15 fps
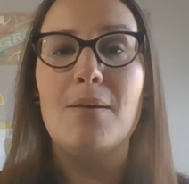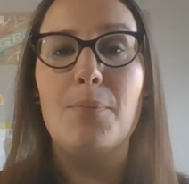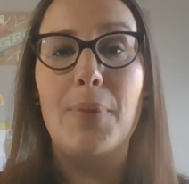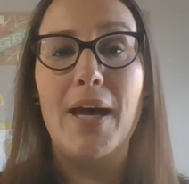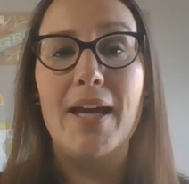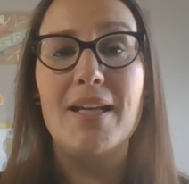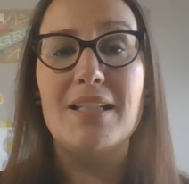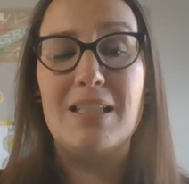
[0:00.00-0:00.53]

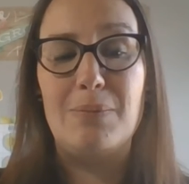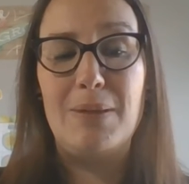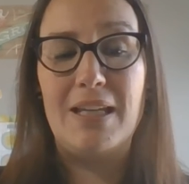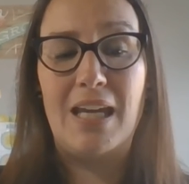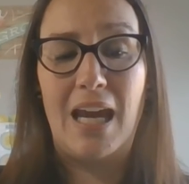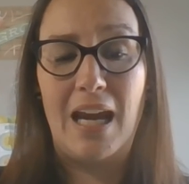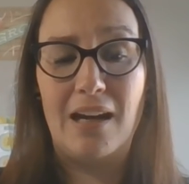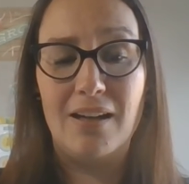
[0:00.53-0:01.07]
but to be
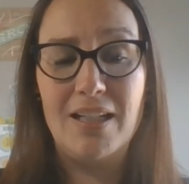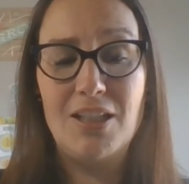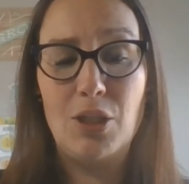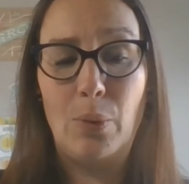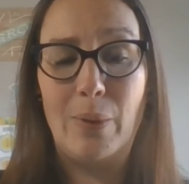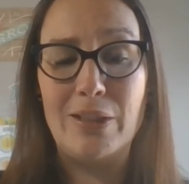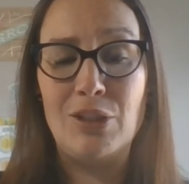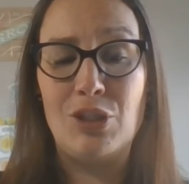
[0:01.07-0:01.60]
carried to
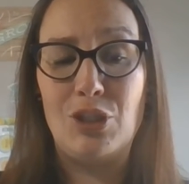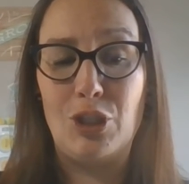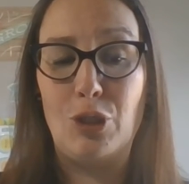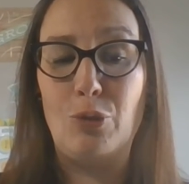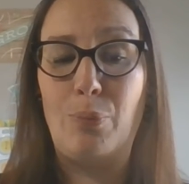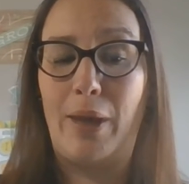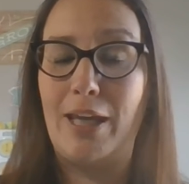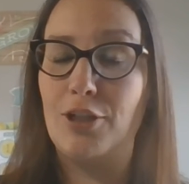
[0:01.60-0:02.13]
one's
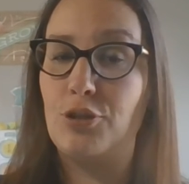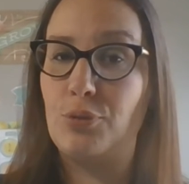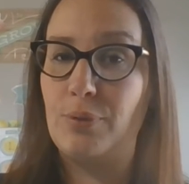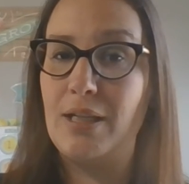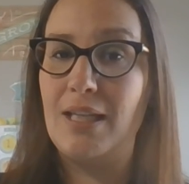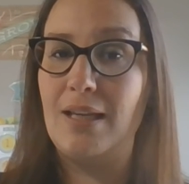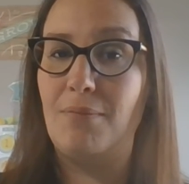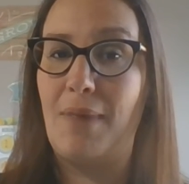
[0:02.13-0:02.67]
doom by a
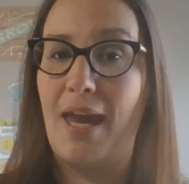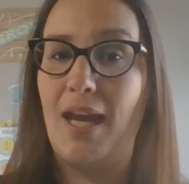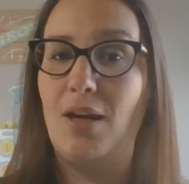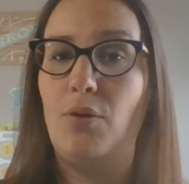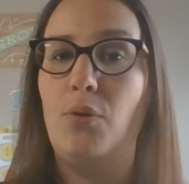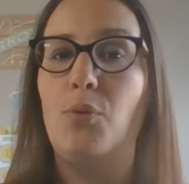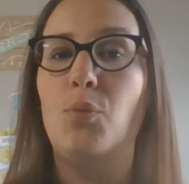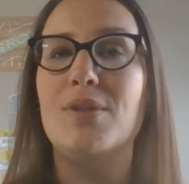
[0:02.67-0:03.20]
shrieking maid
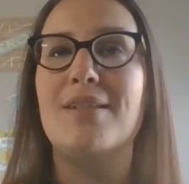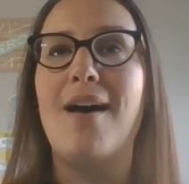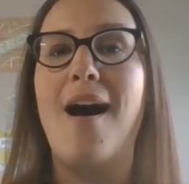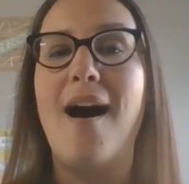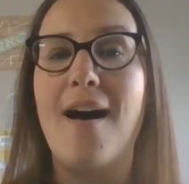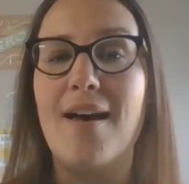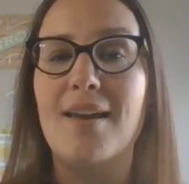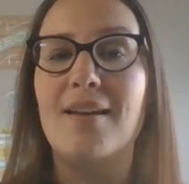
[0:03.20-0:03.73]
was
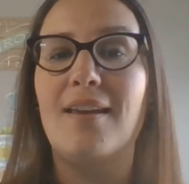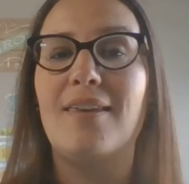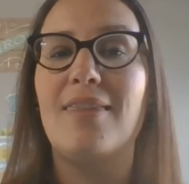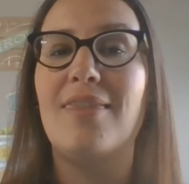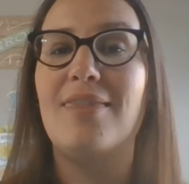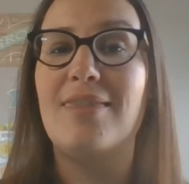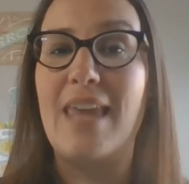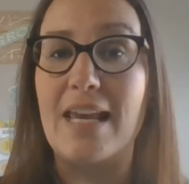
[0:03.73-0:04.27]

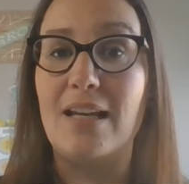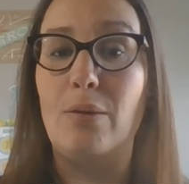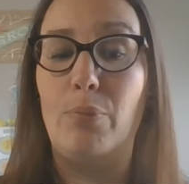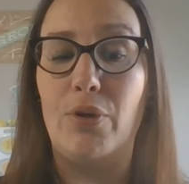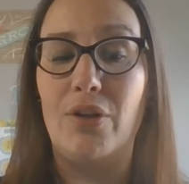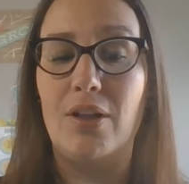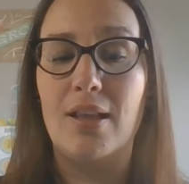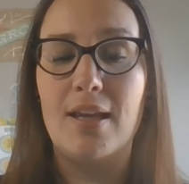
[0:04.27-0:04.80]

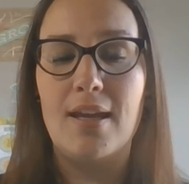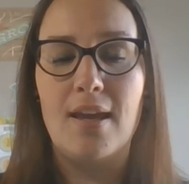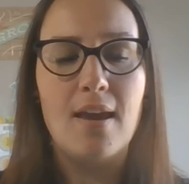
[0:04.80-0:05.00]
unthinkable.